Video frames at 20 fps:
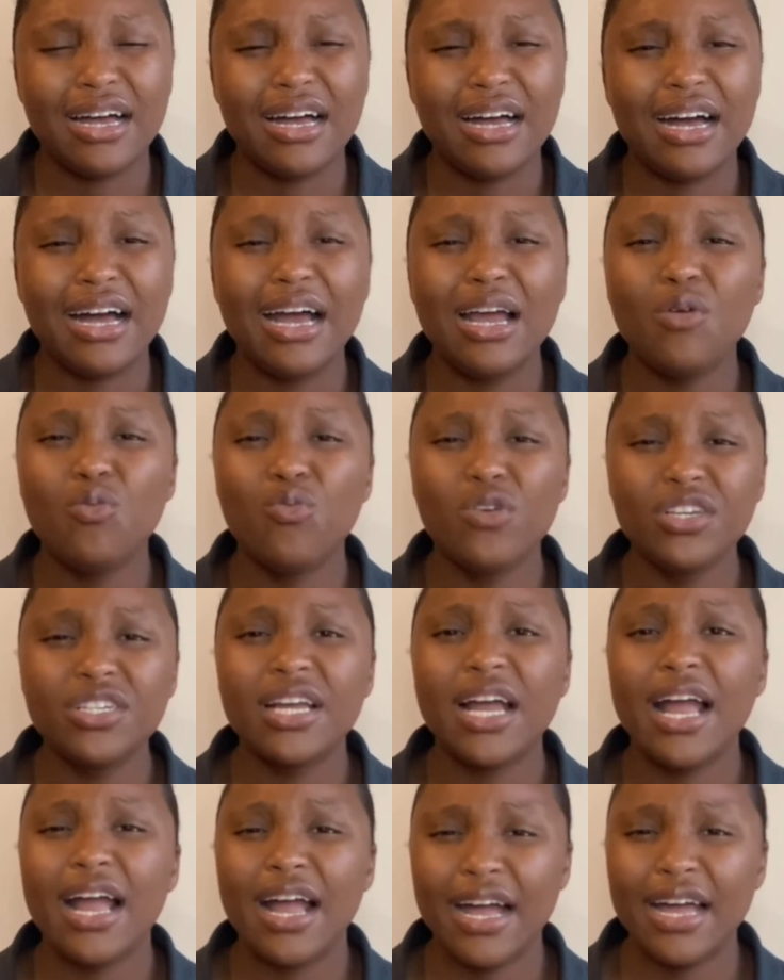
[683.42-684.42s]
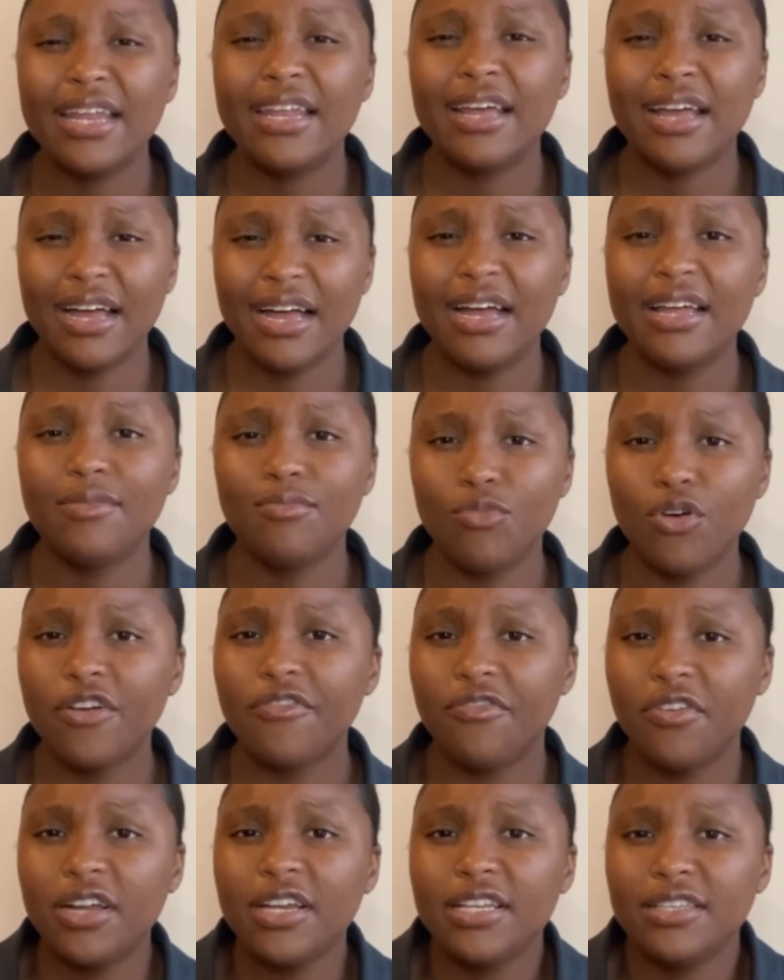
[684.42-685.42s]
I wish I had had more
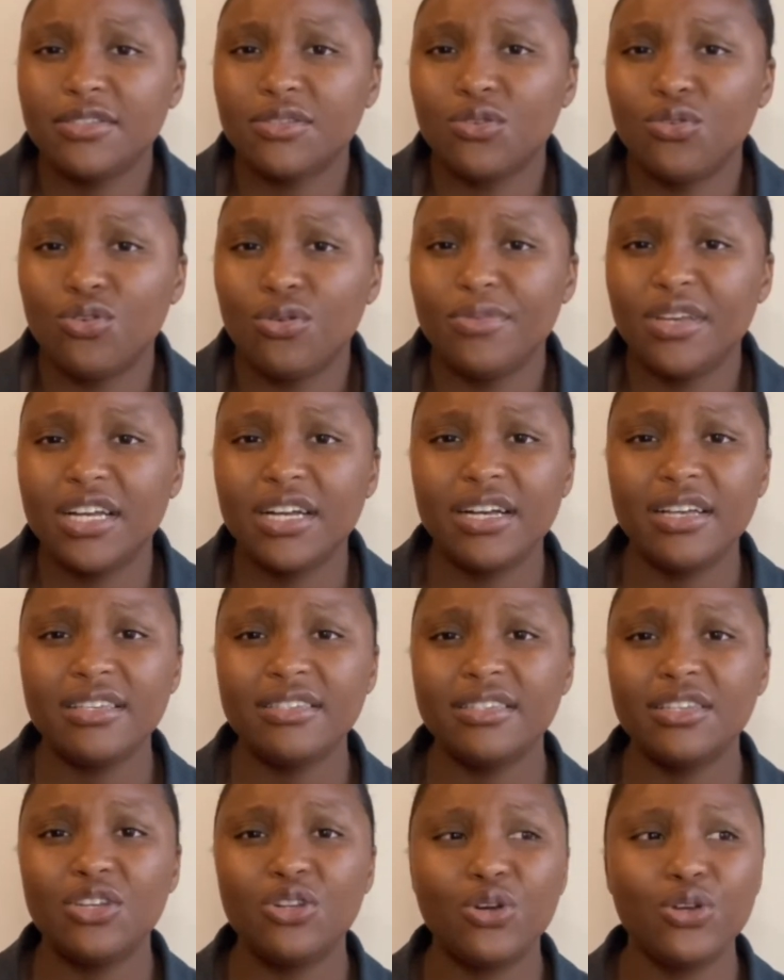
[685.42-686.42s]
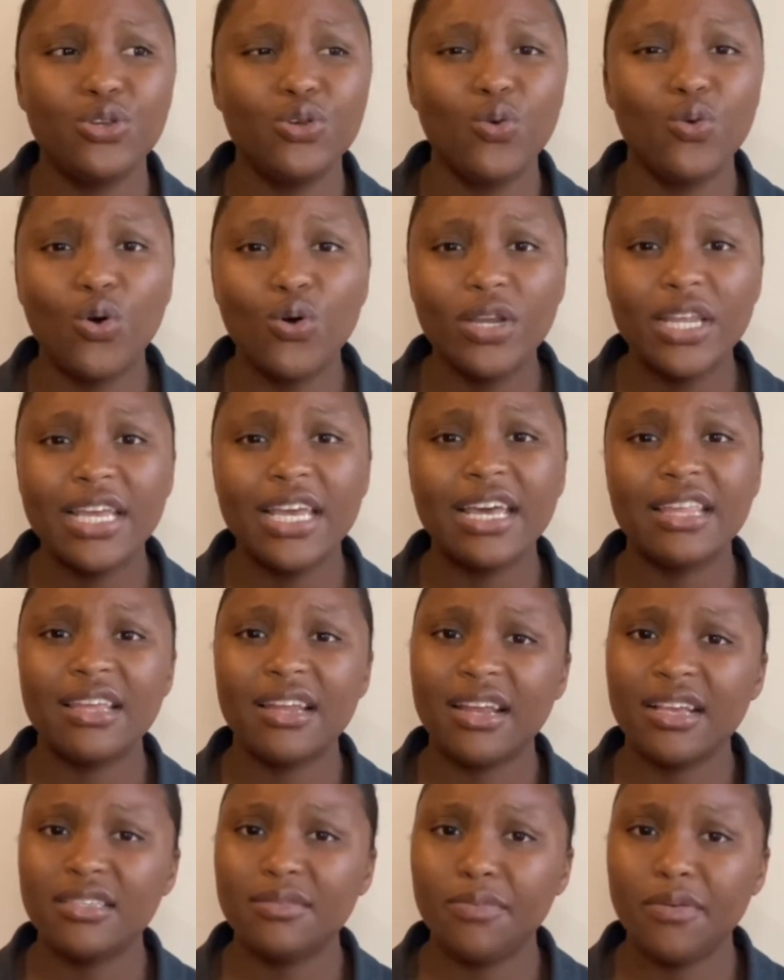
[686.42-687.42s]
fun in school, because, you know, you only get
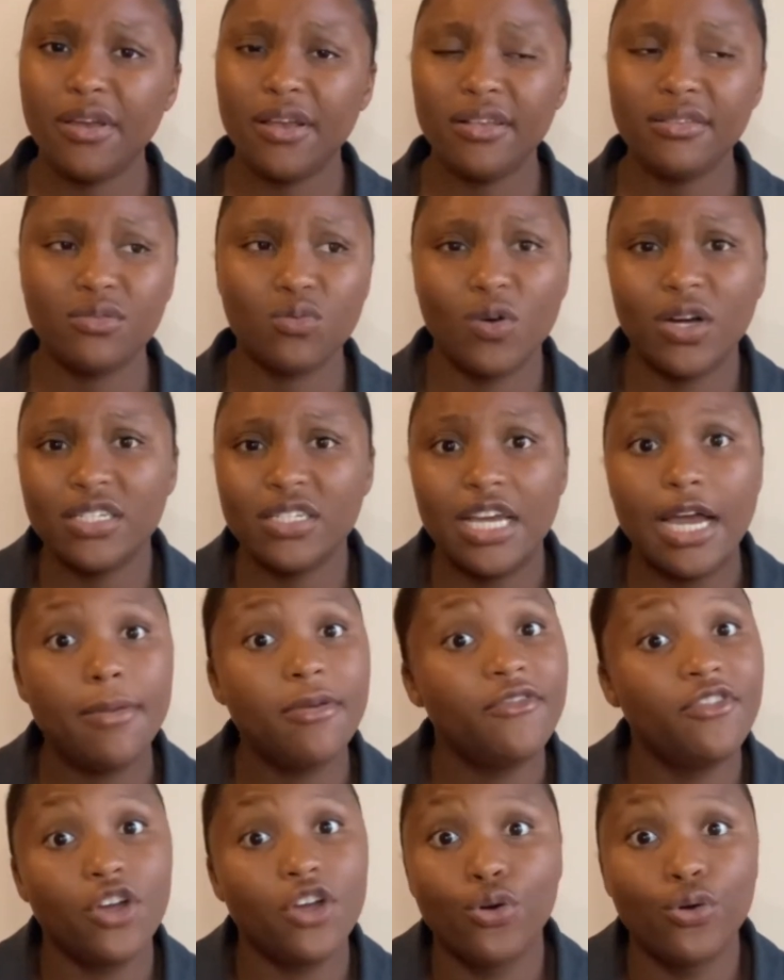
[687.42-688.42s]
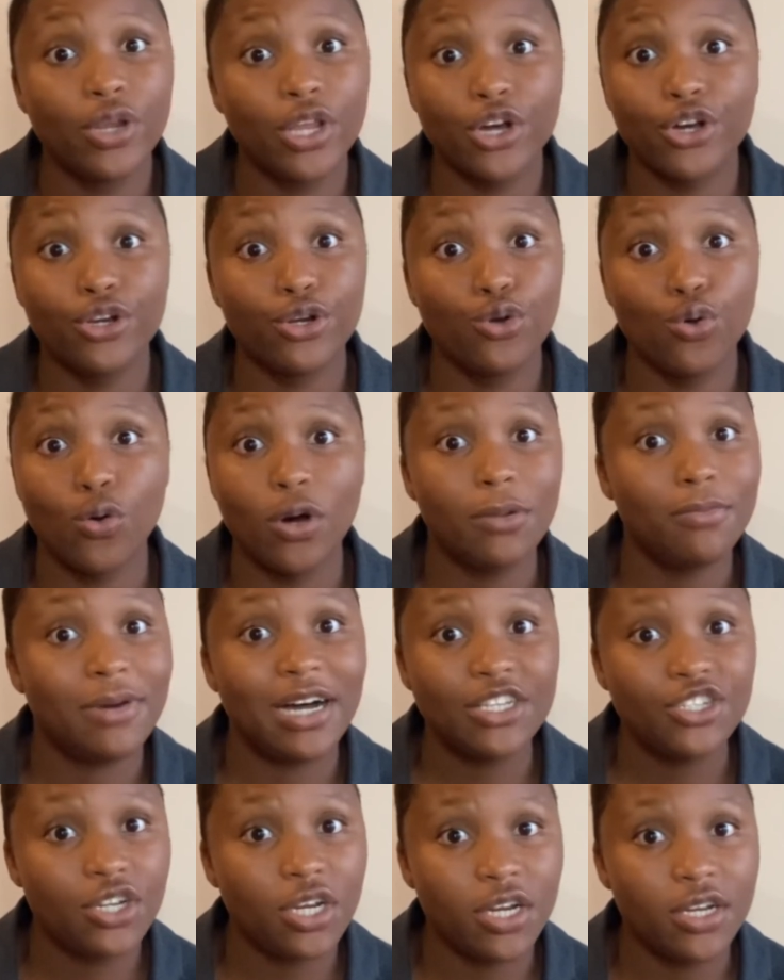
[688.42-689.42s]
that experience one time if you're only going to do one
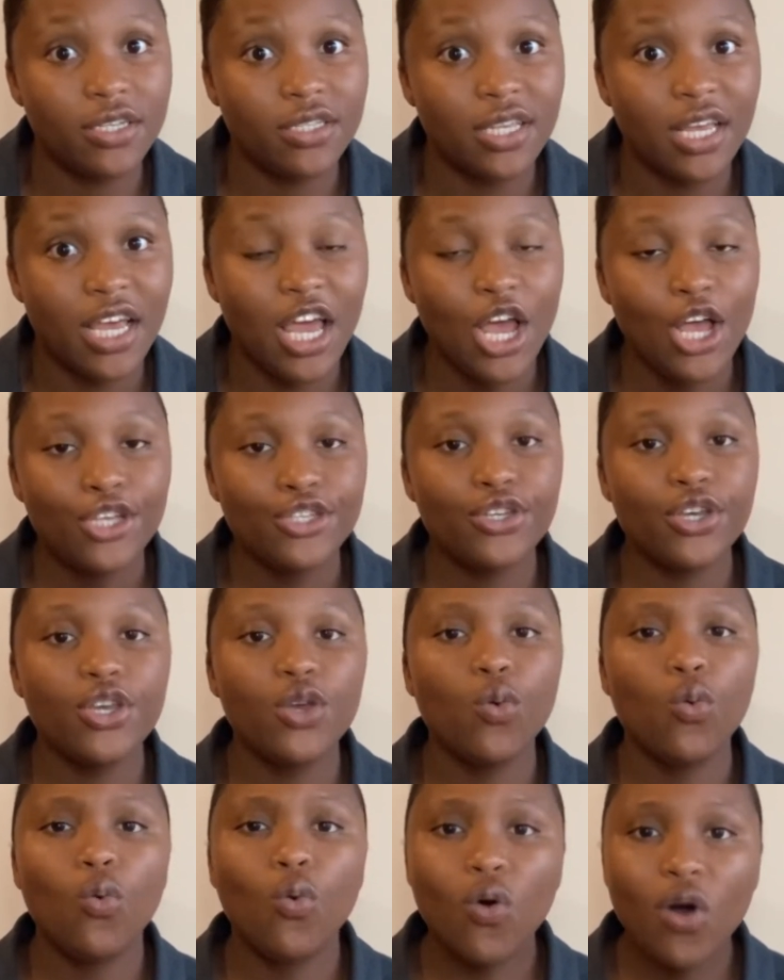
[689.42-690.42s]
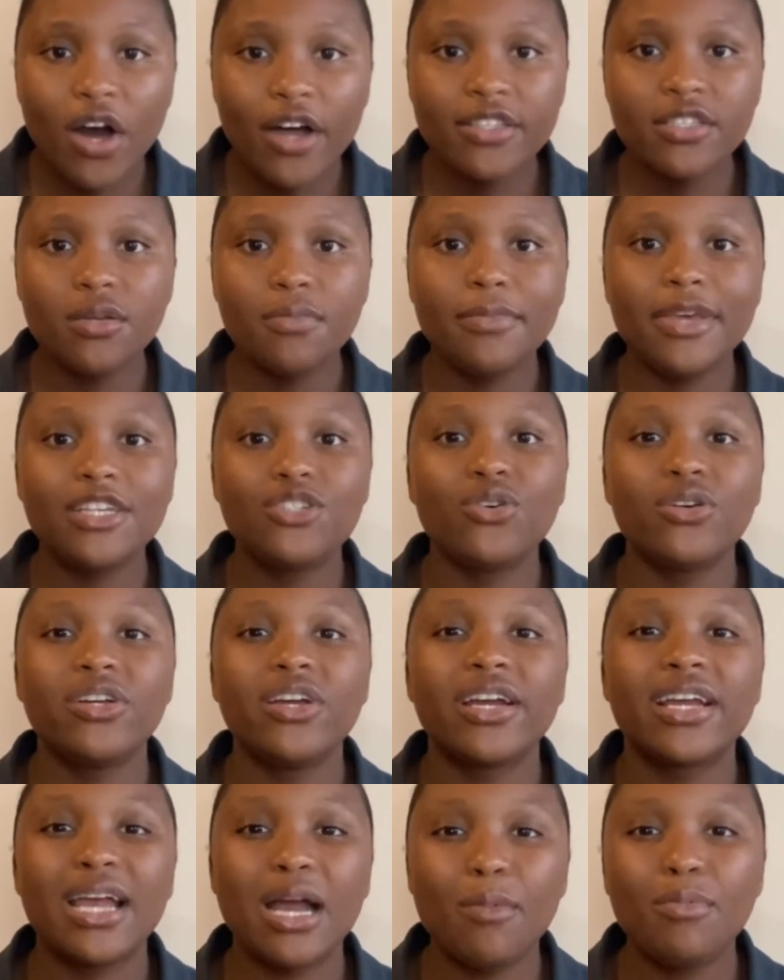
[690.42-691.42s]
bachelor's. So you want to make sure
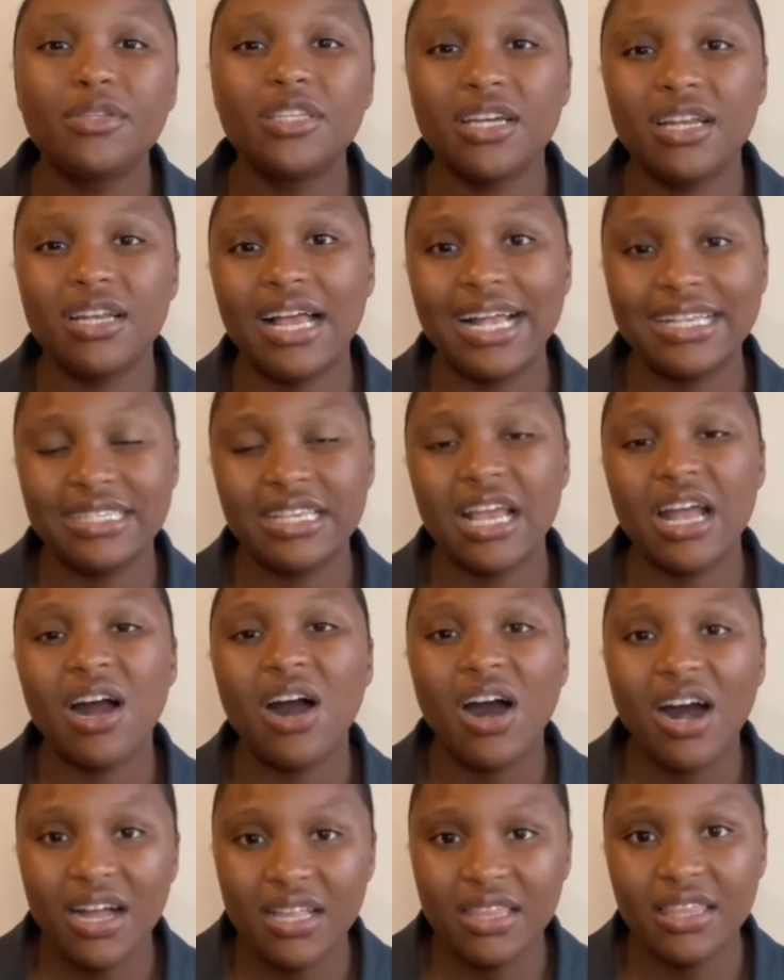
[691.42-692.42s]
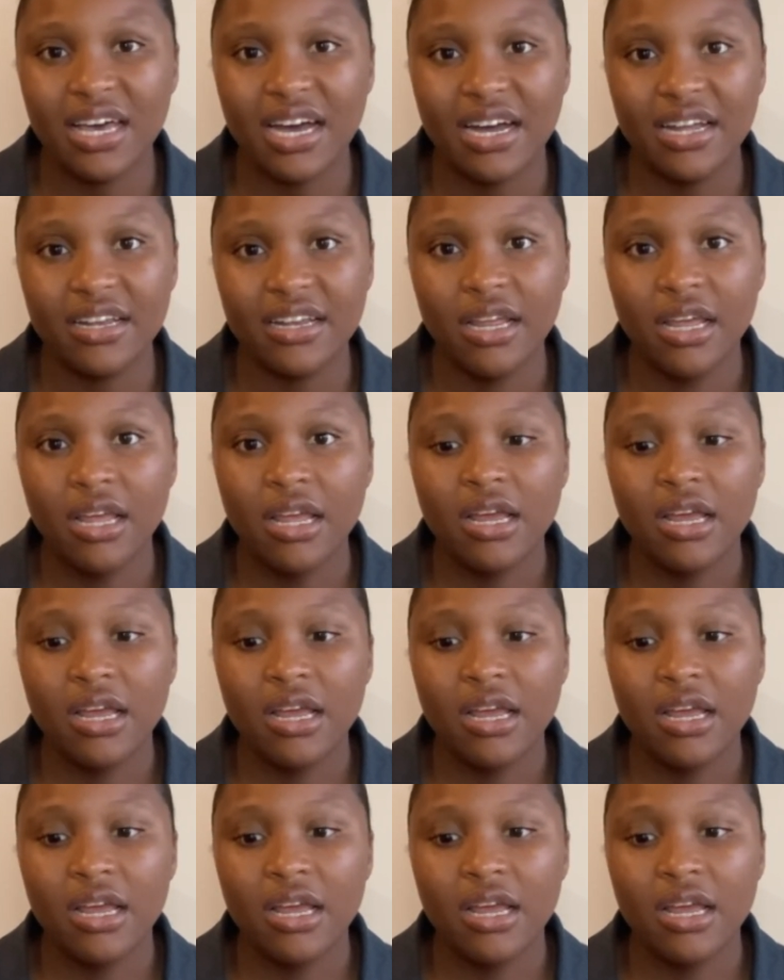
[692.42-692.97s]
you're capitalizing on that.